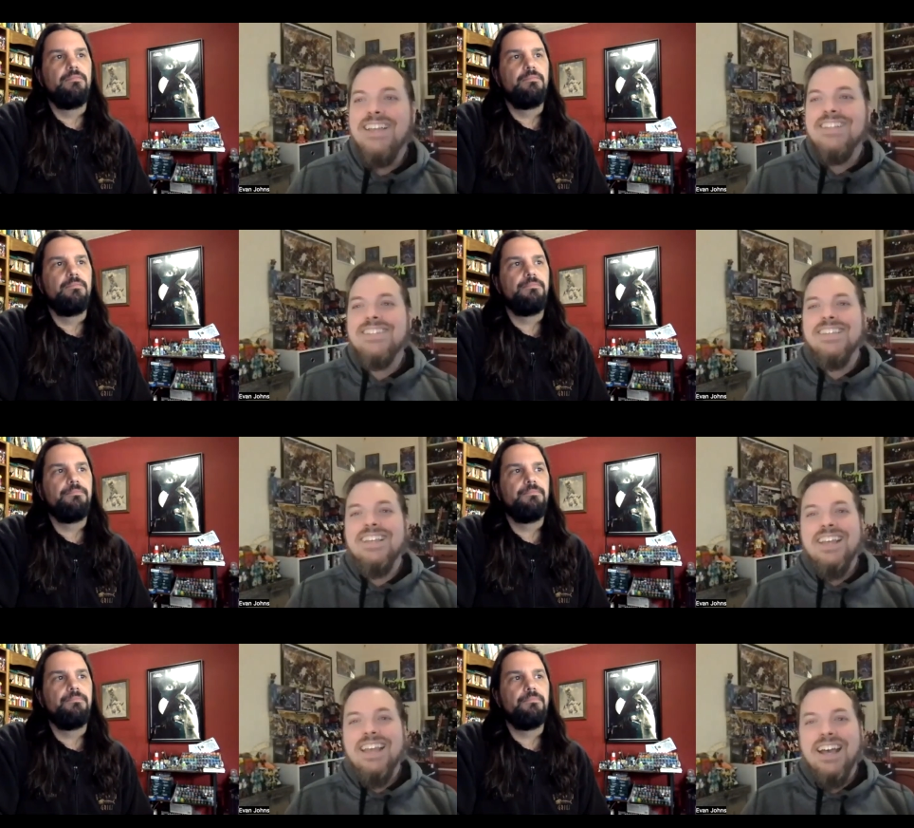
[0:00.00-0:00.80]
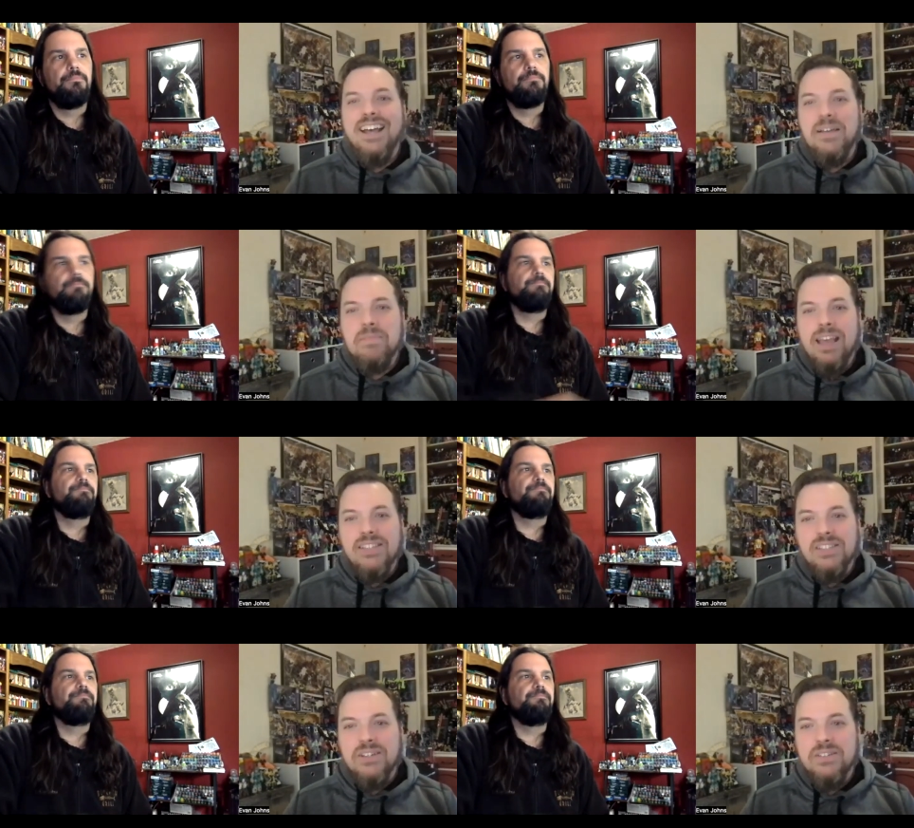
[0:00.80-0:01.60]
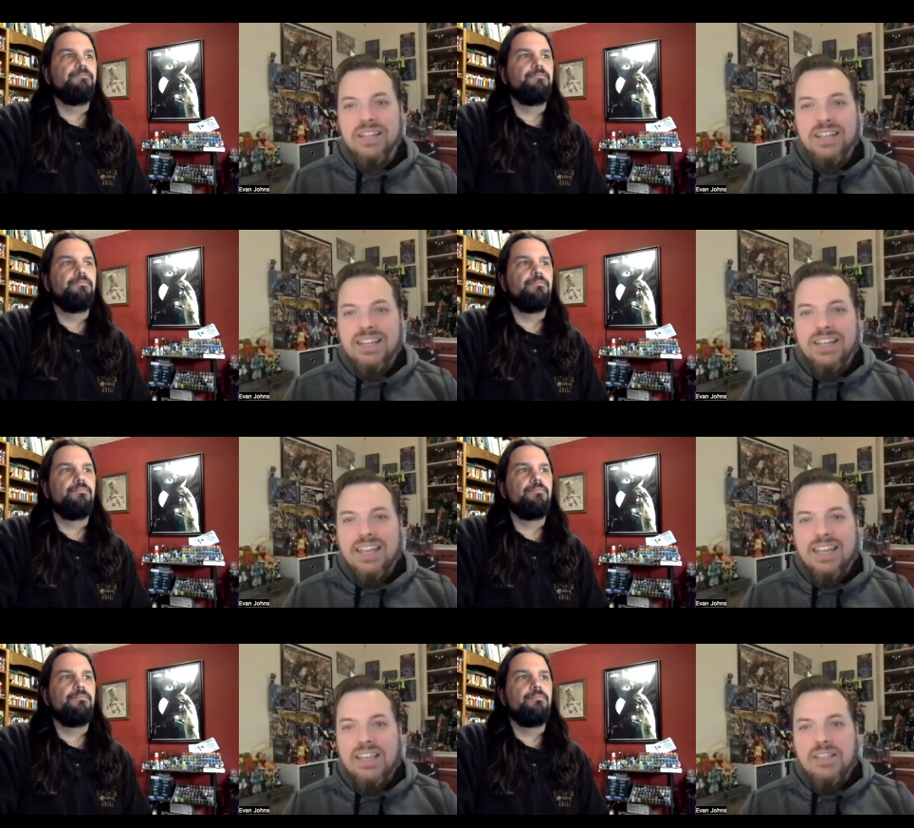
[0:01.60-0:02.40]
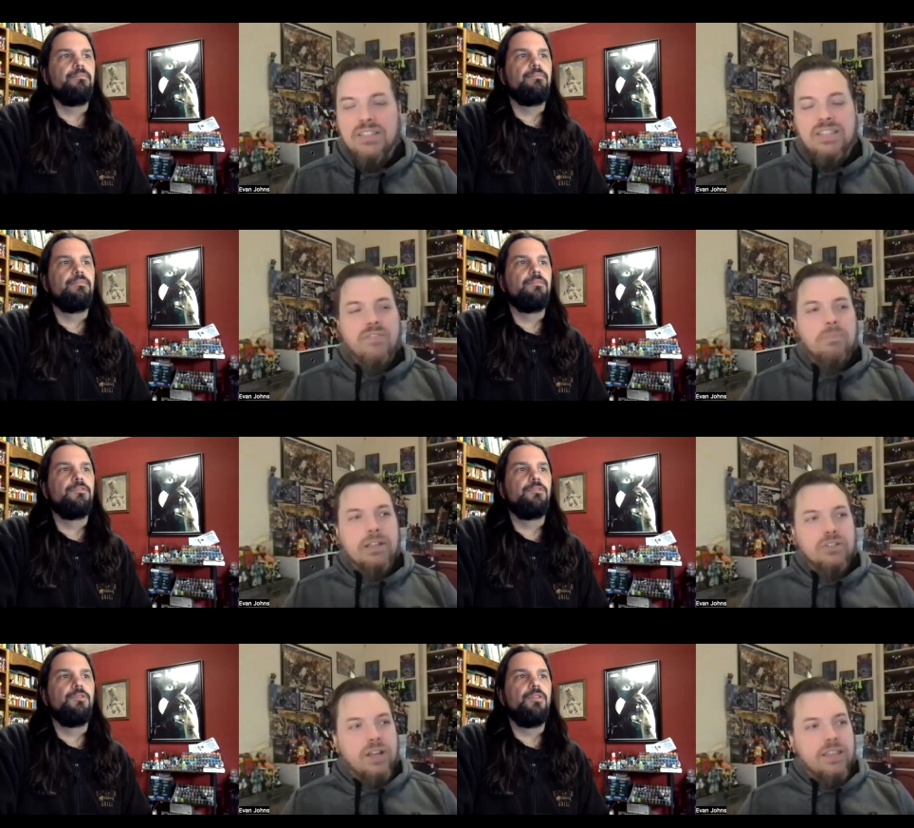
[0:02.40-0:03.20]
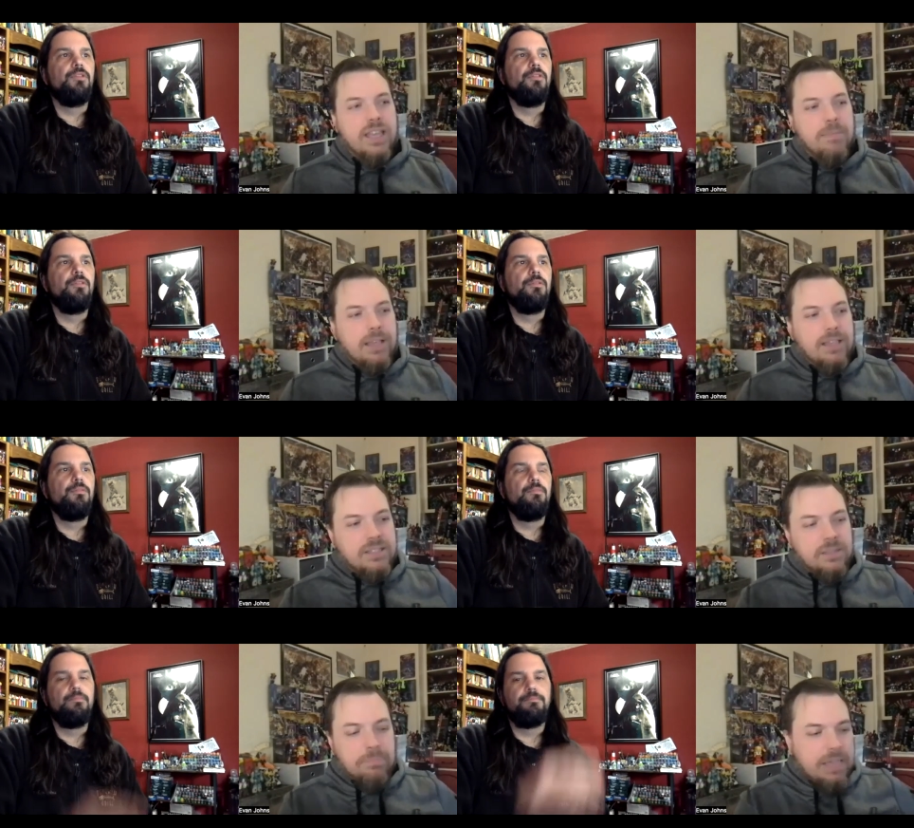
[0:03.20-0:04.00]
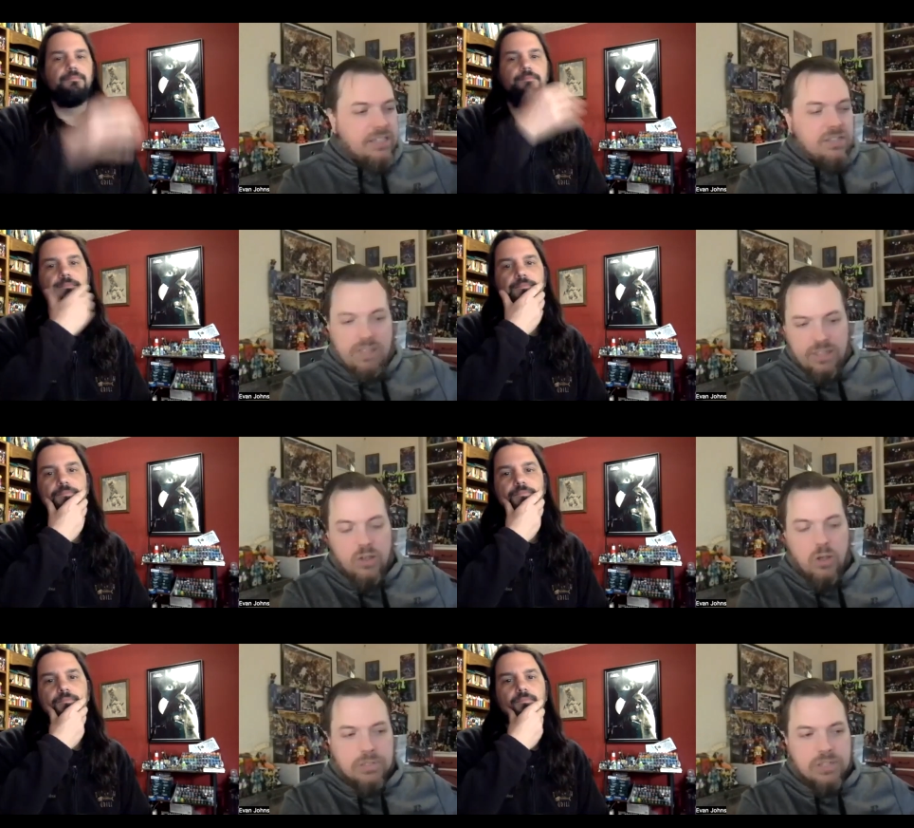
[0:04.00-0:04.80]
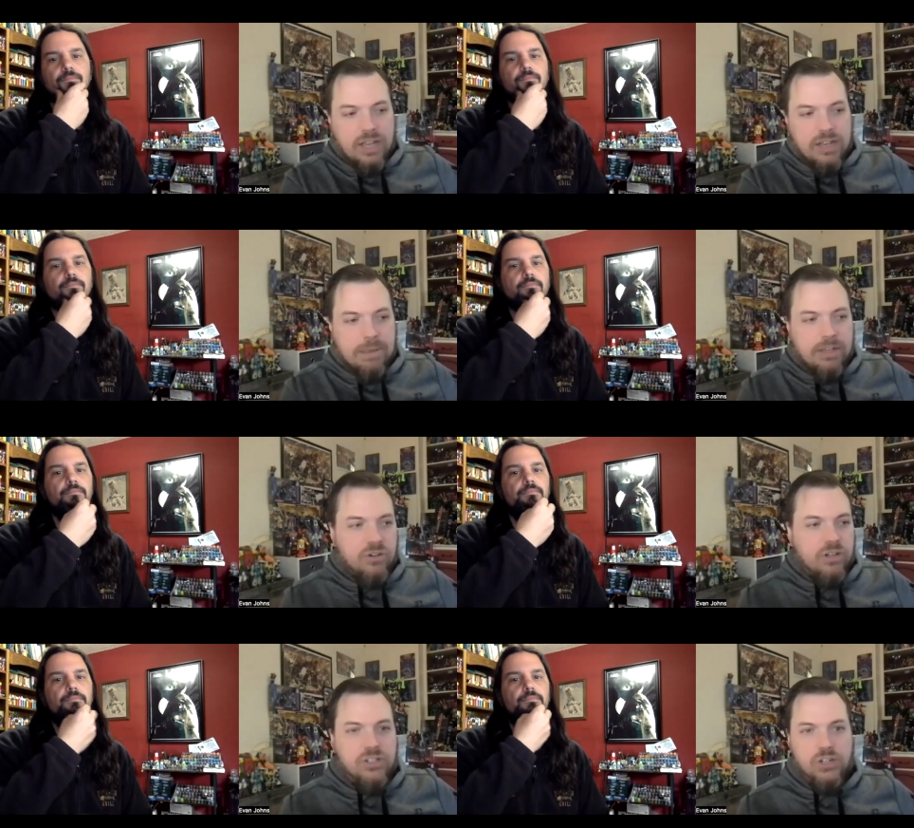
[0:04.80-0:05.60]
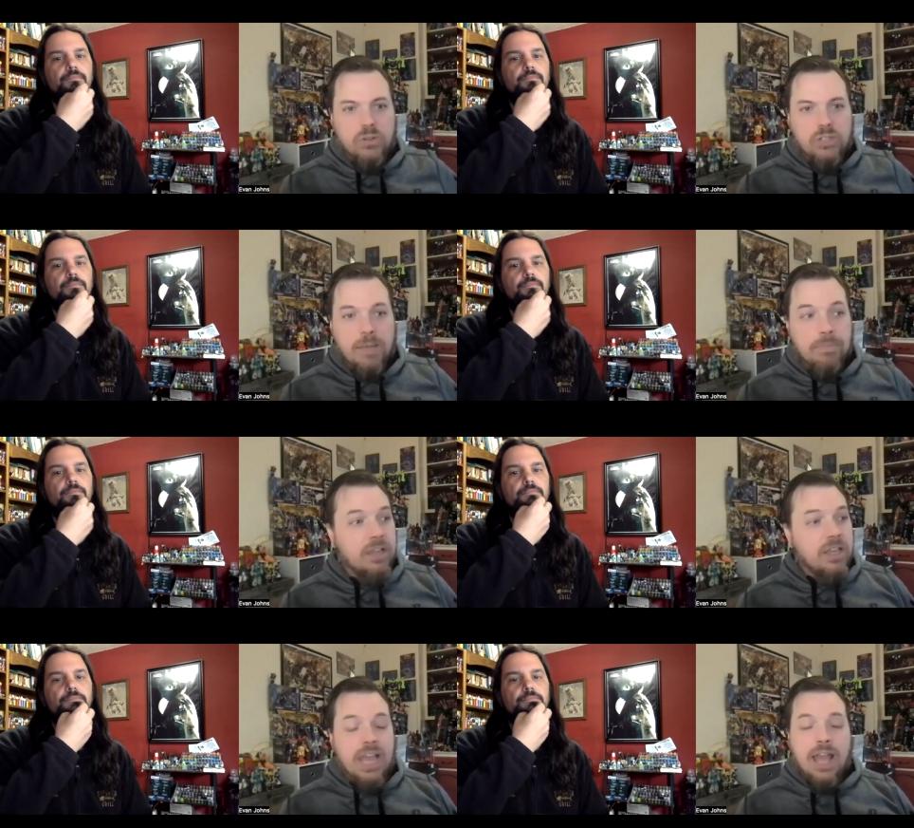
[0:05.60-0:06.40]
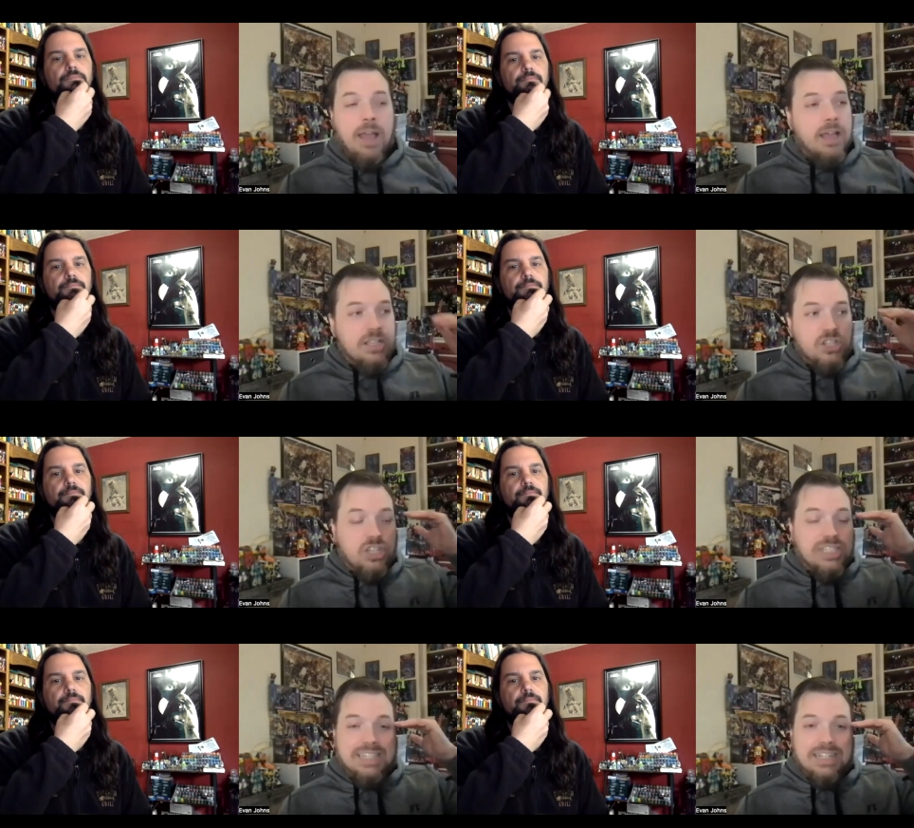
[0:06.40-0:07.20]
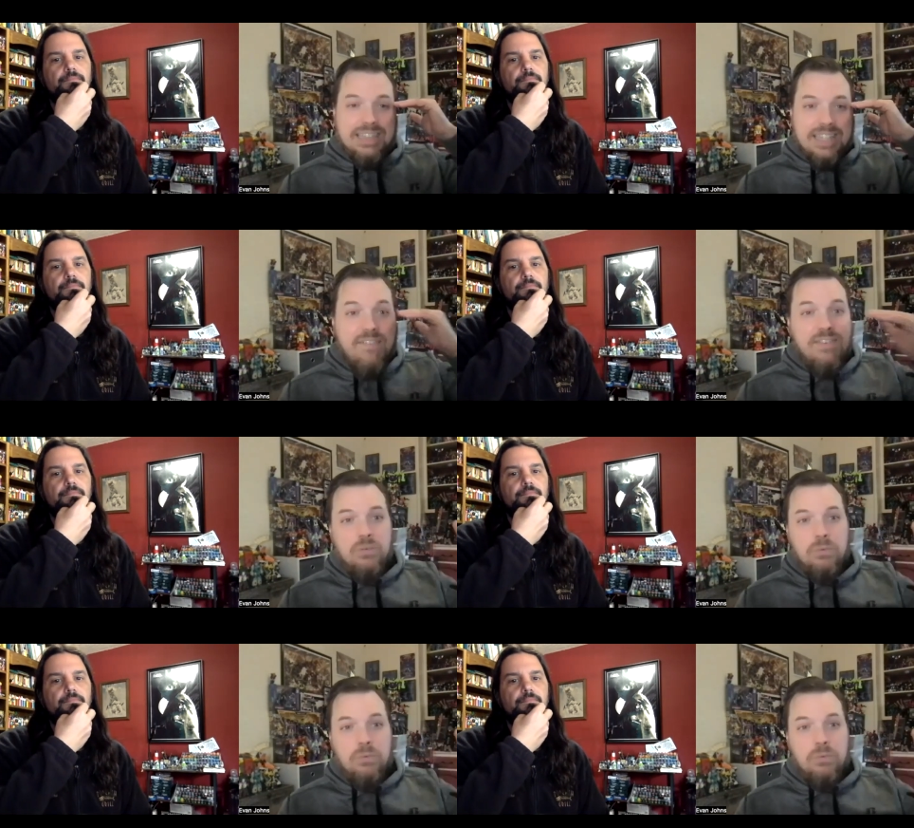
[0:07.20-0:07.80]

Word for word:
Speaker 1: it's um, yeah. So it's a gift for Megatron. He places the piece of the domicide, and Megatron shows up, just livid